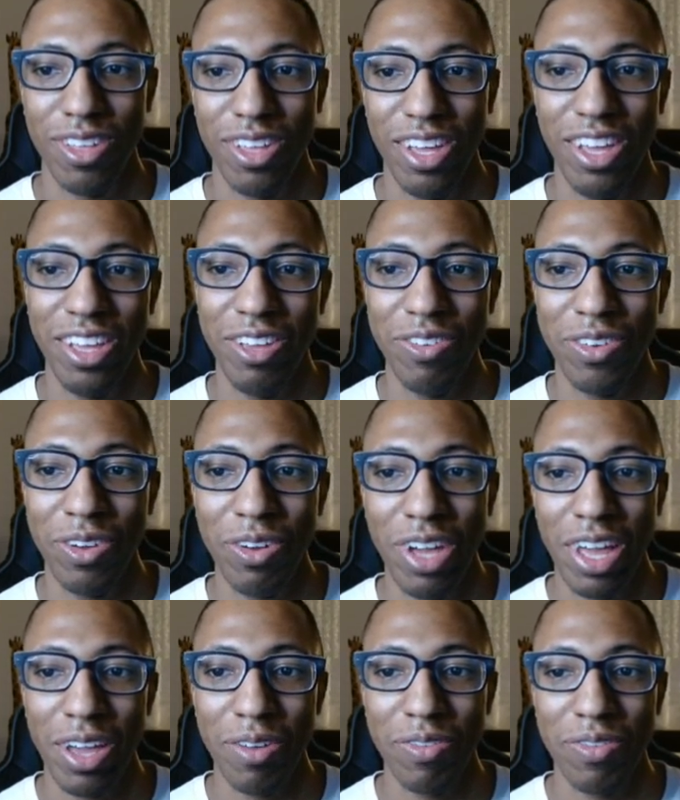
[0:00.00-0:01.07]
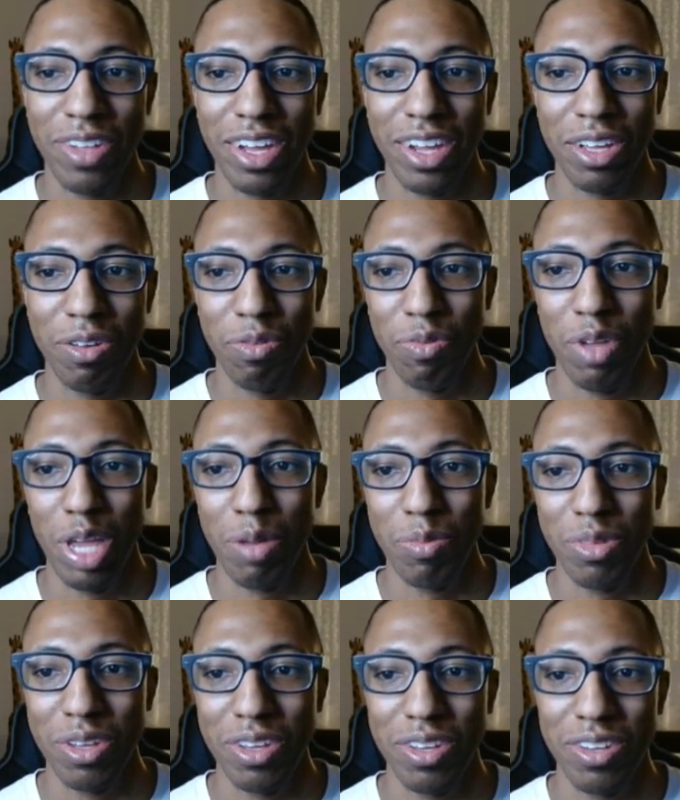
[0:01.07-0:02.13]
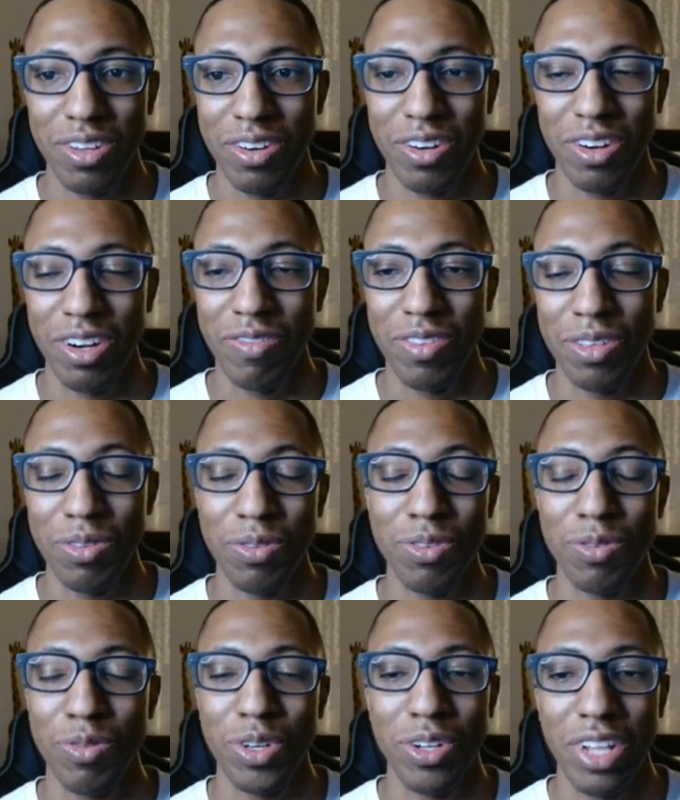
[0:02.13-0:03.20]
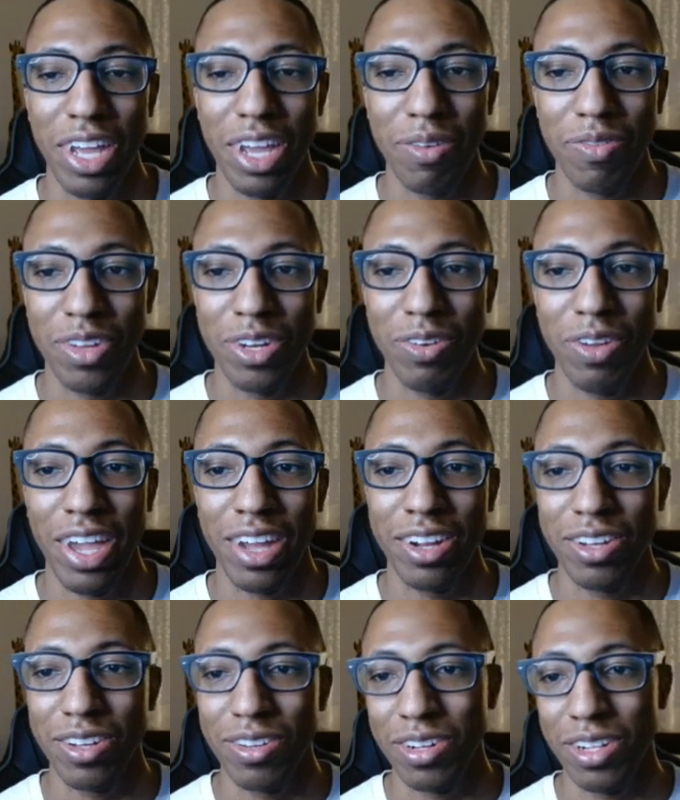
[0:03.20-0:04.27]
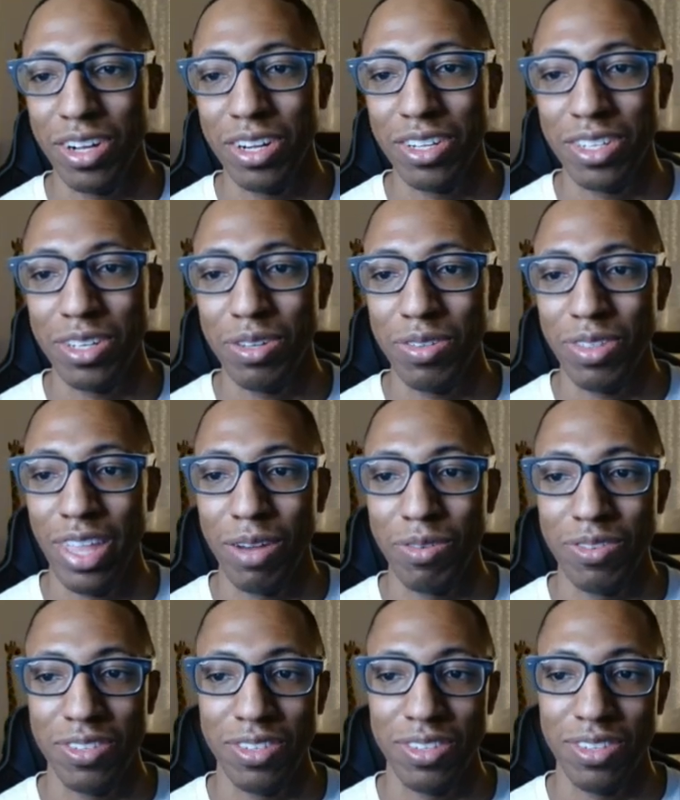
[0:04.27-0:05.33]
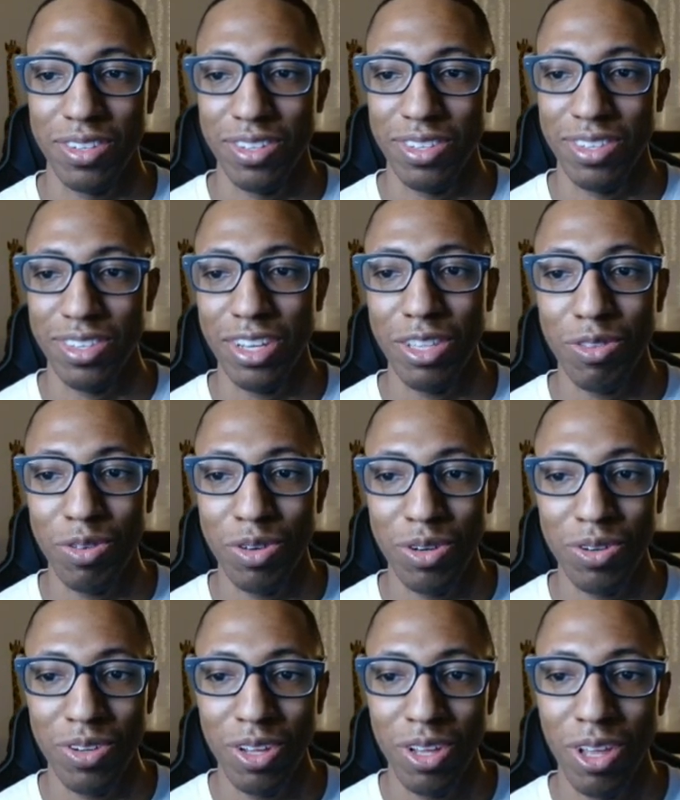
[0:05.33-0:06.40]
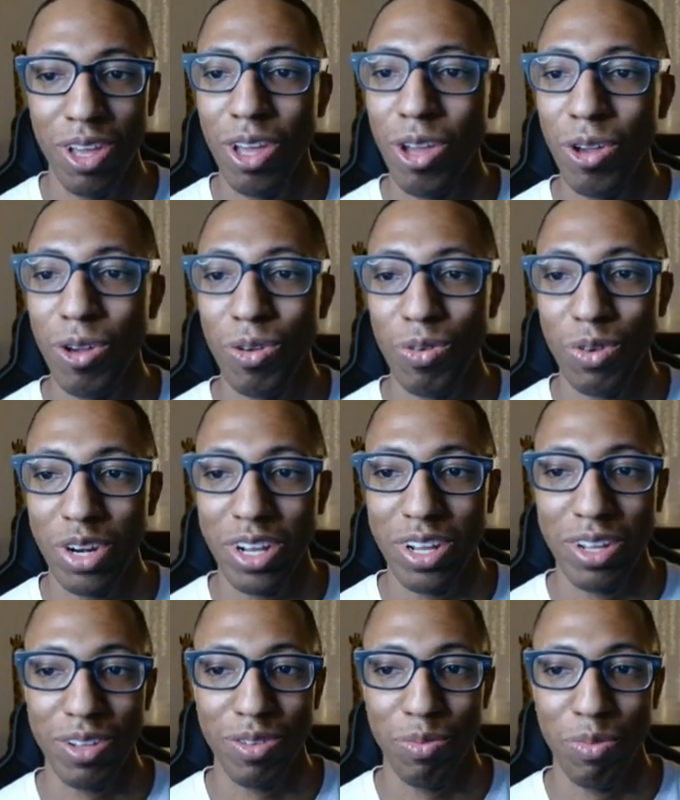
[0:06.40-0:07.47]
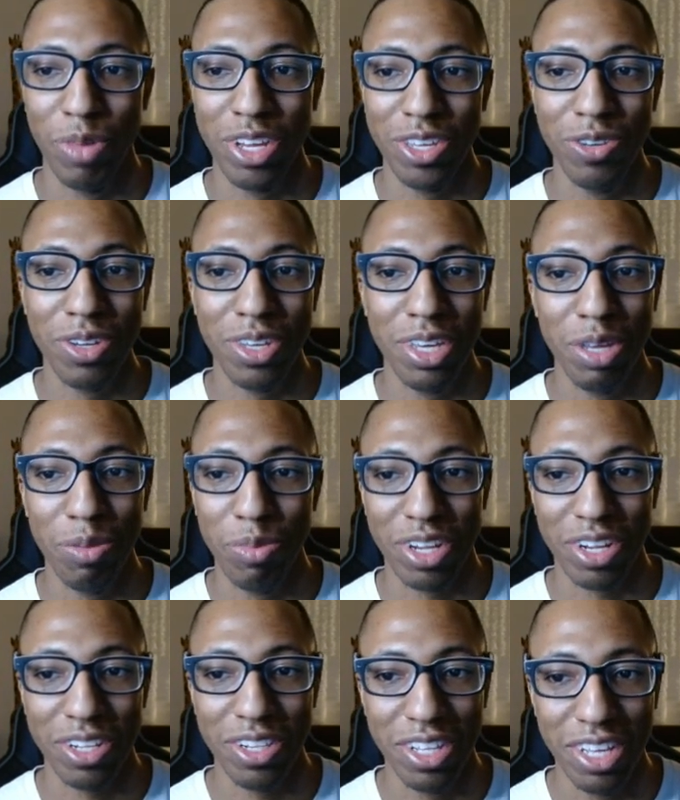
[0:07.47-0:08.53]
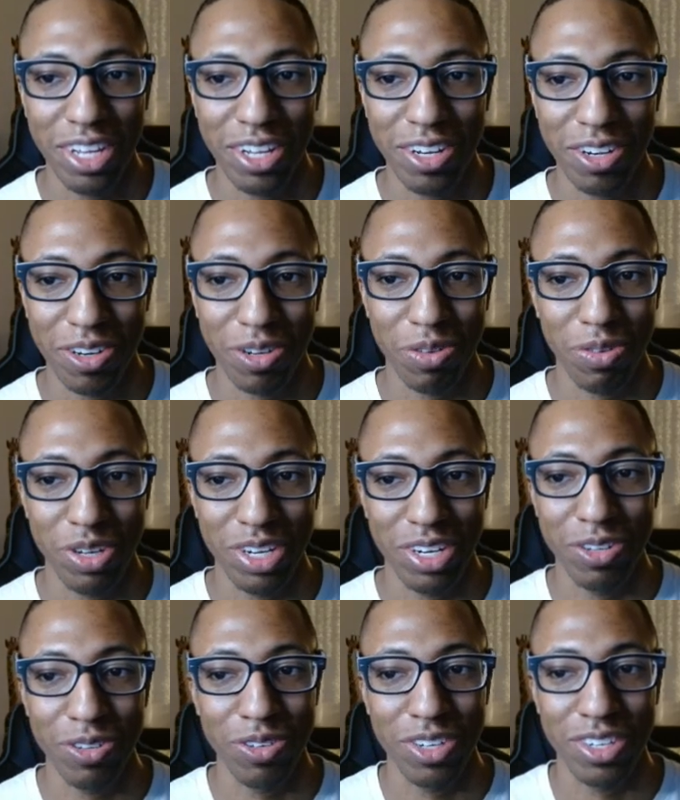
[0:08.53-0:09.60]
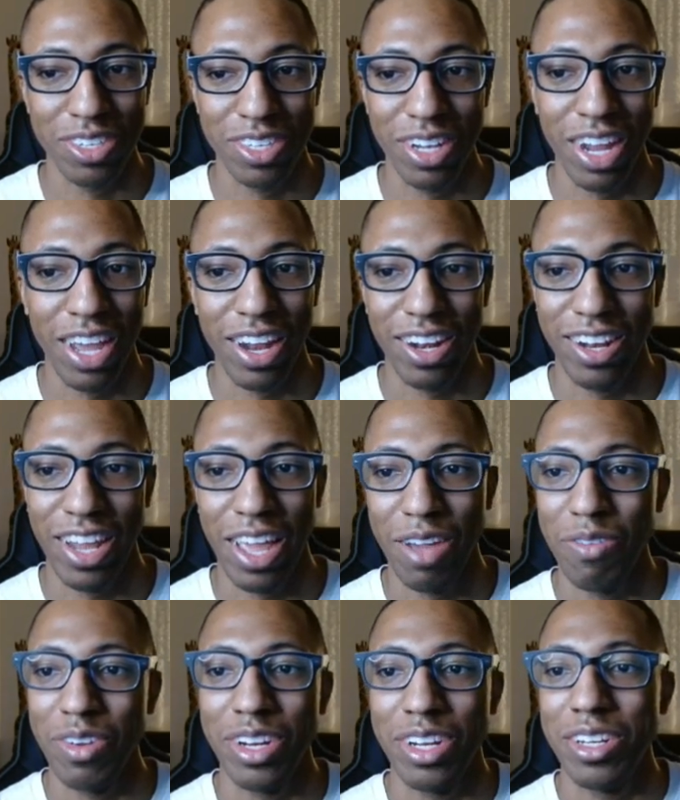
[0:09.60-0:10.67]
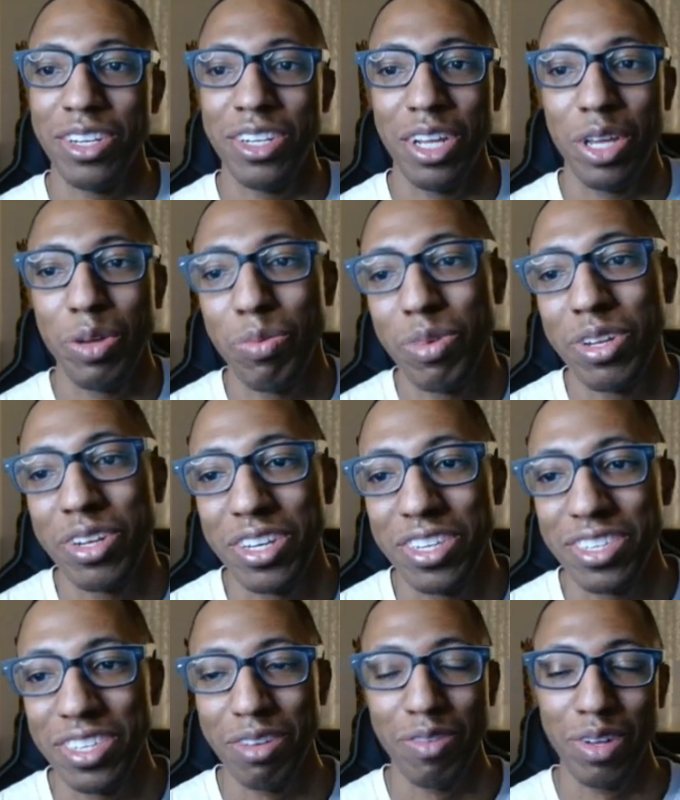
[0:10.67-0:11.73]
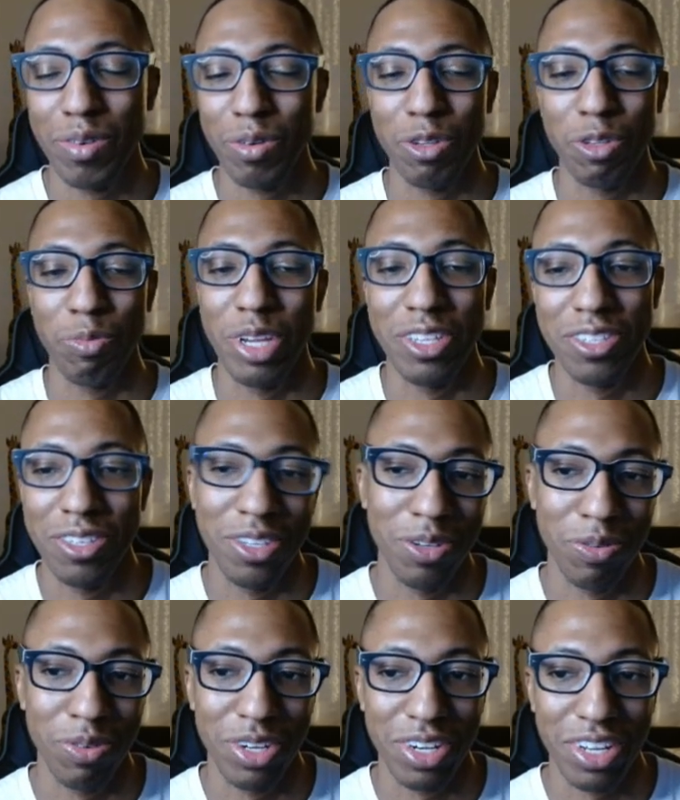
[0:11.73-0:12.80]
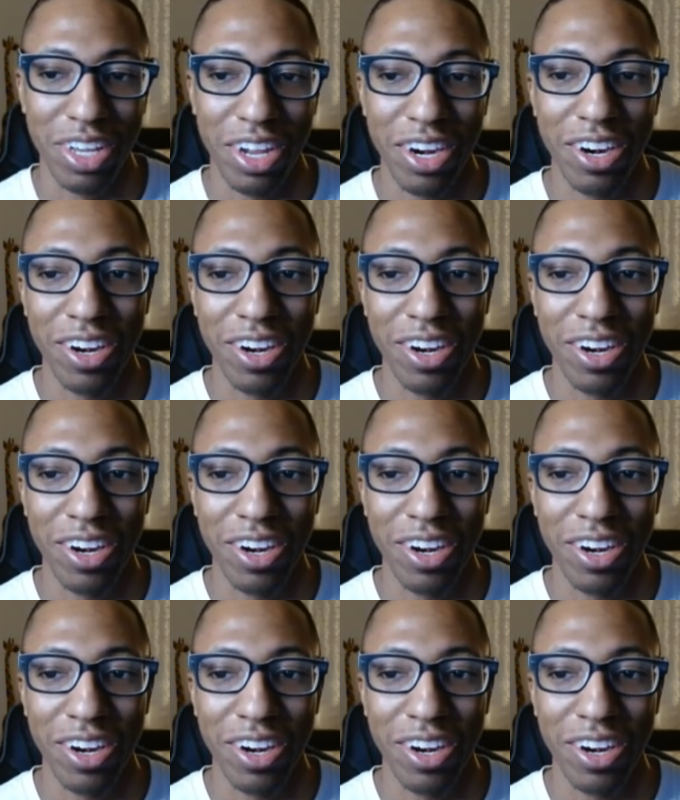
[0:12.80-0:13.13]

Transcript: you have like a family, or if this was real life and you had a closet that was see-through, would it make you keep it clean, or would you just not have any shame and just, even if it was messy, you wouldn't care?